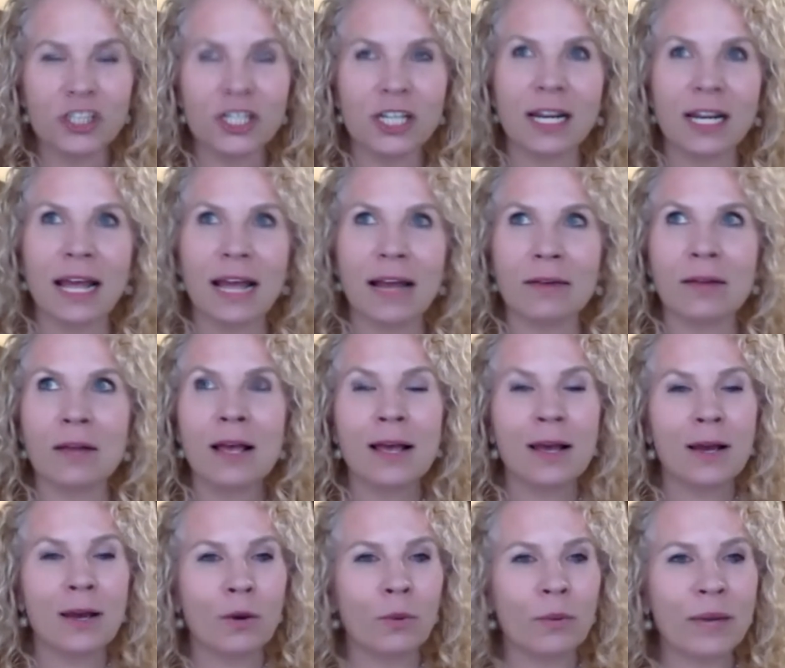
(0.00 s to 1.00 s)
and and
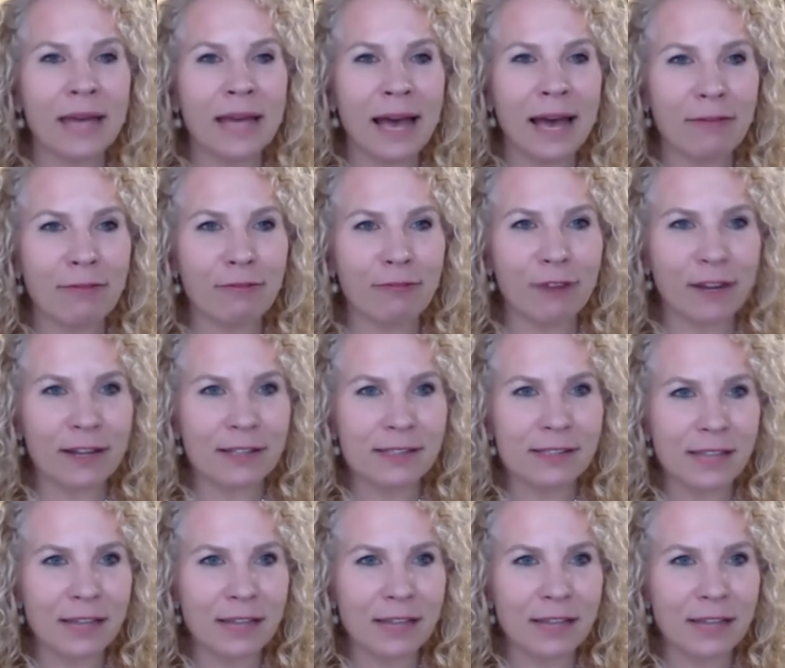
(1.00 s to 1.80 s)
we have friends.